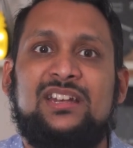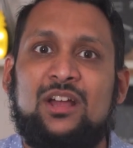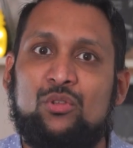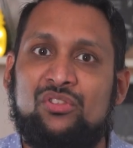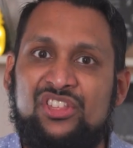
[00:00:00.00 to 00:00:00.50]

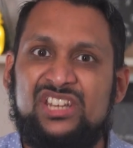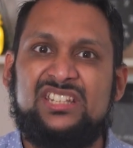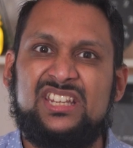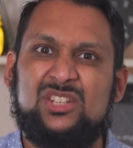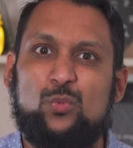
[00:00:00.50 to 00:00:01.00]
Now
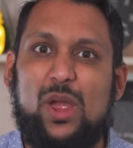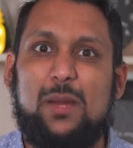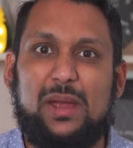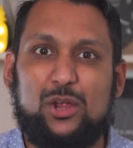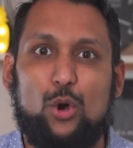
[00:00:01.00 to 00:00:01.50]
this is
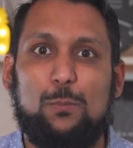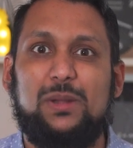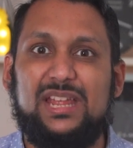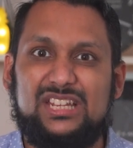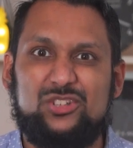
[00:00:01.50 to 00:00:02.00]
where my
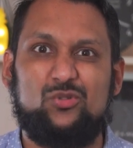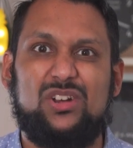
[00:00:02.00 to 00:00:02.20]
complaints